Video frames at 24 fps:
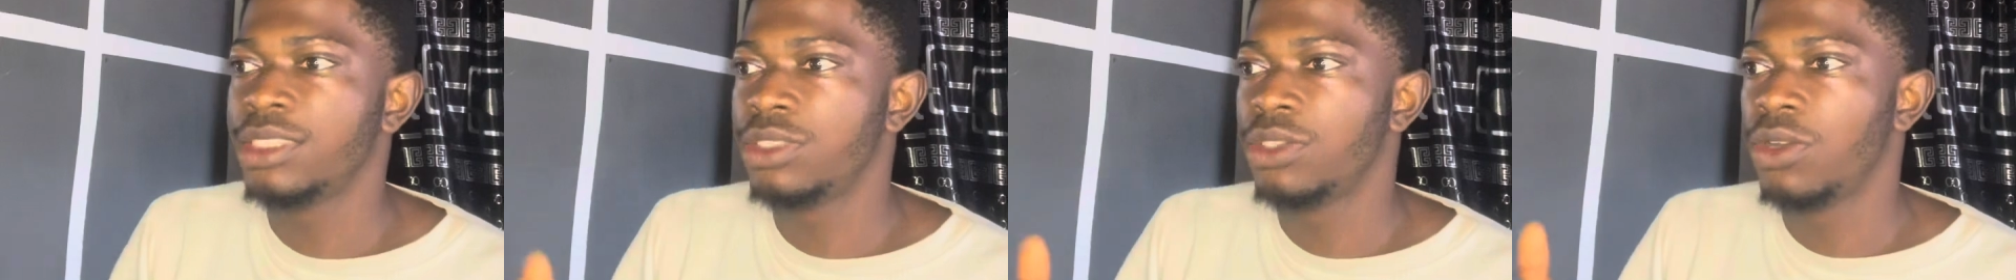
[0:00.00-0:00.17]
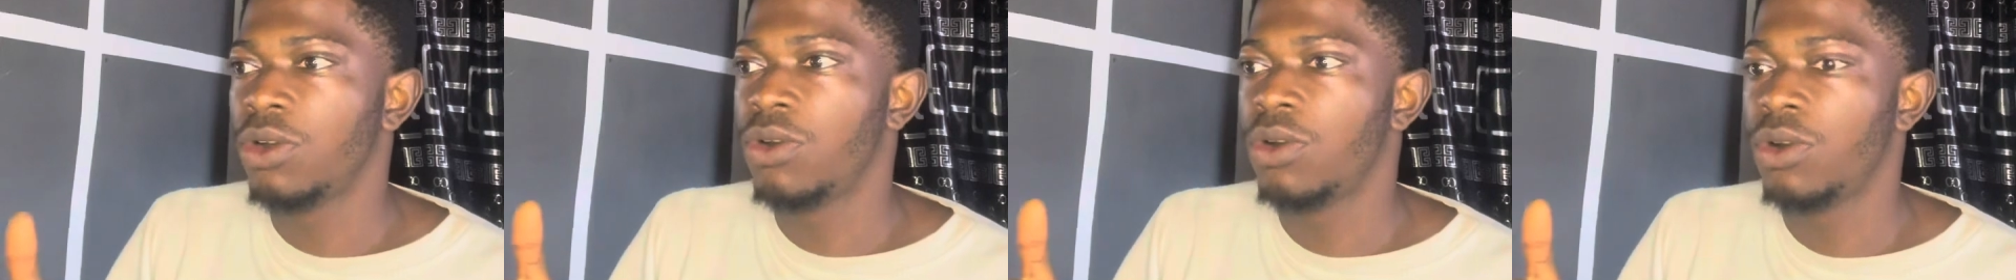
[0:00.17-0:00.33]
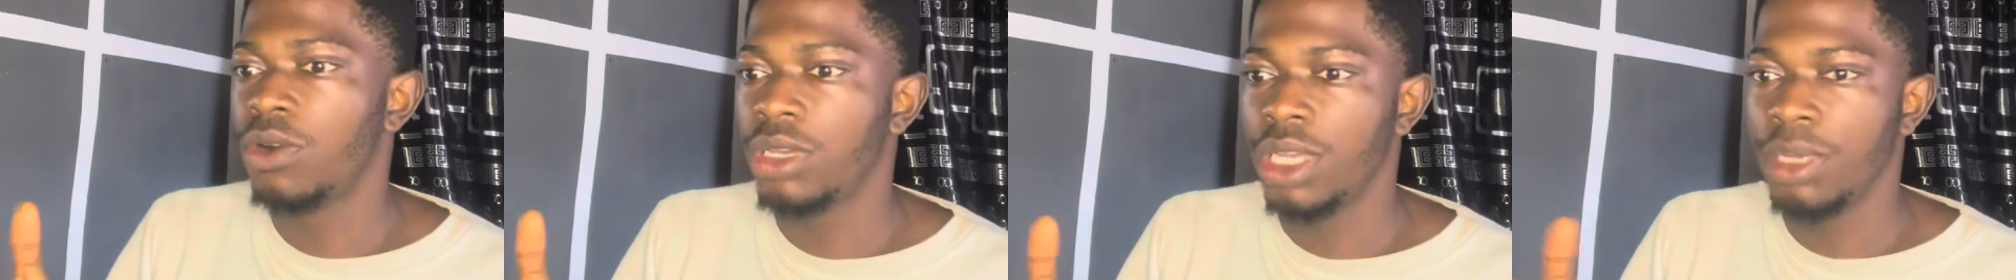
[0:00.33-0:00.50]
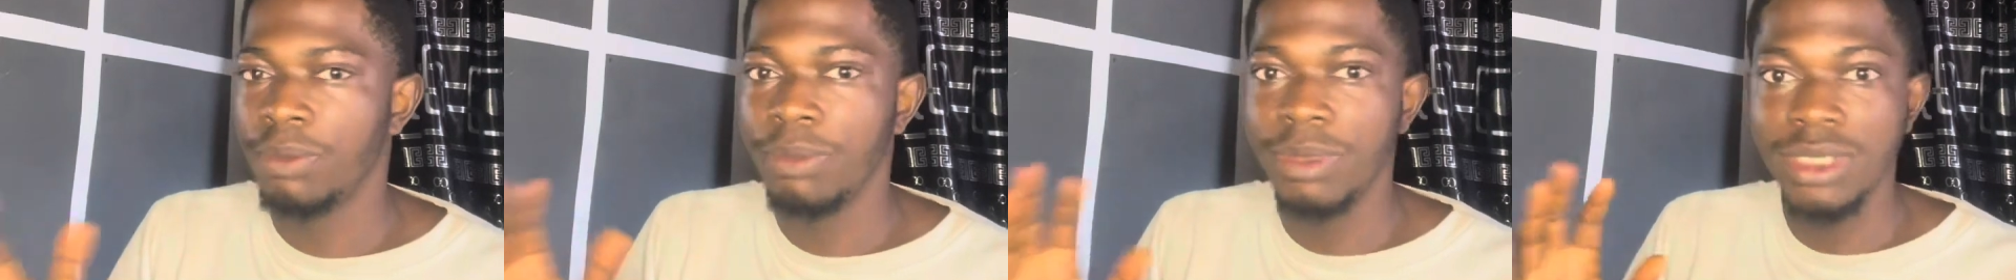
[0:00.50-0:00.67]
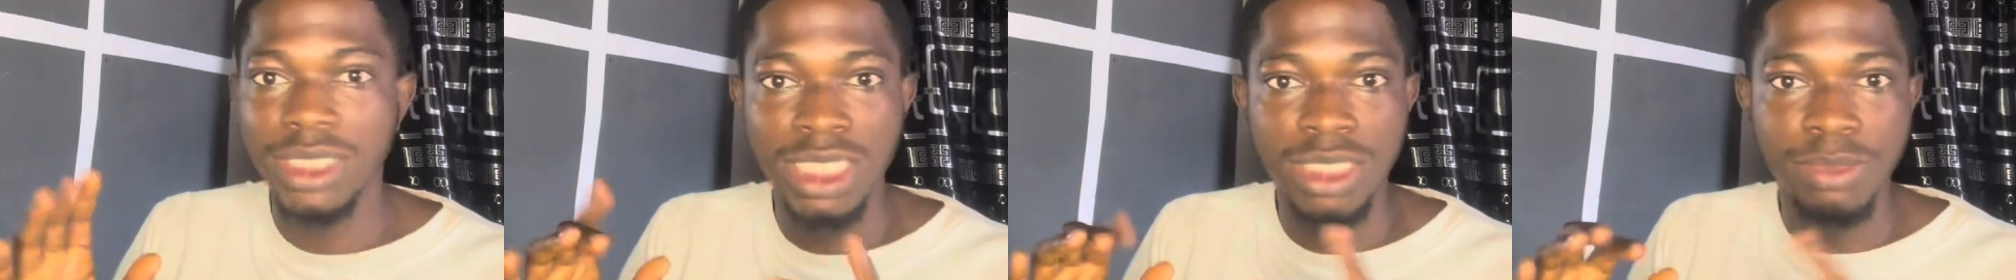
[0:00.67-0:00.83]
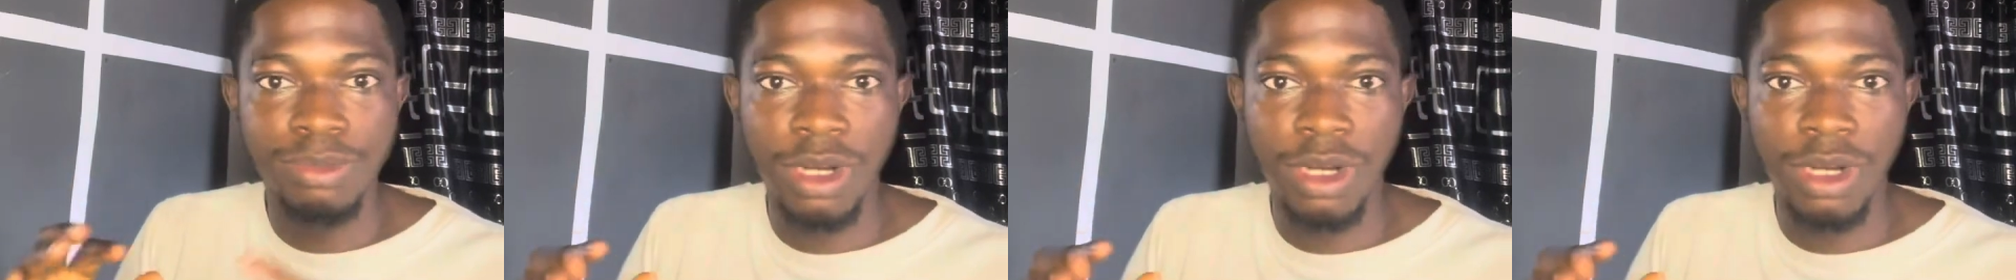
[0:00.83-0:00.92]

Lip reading: your Mrs.